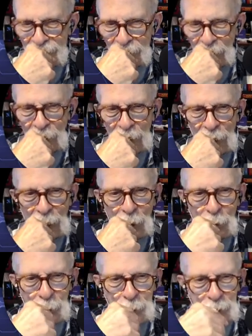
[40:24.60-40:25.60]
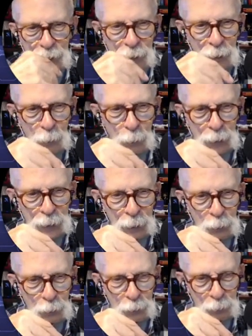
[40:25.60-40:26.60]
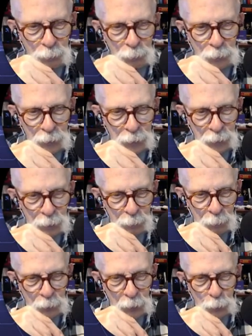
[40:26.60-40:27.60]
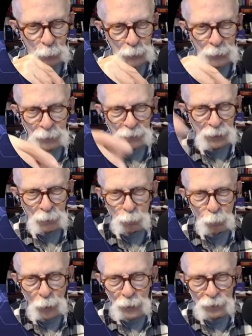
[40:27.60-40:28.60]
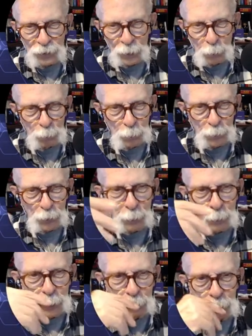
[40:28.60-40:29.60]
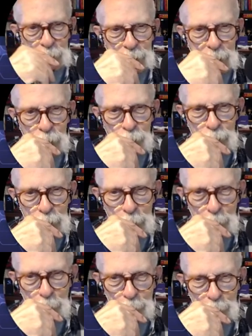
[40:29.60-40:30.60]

Oh, oh wow! Dwindle says once they'll burn up on reentry.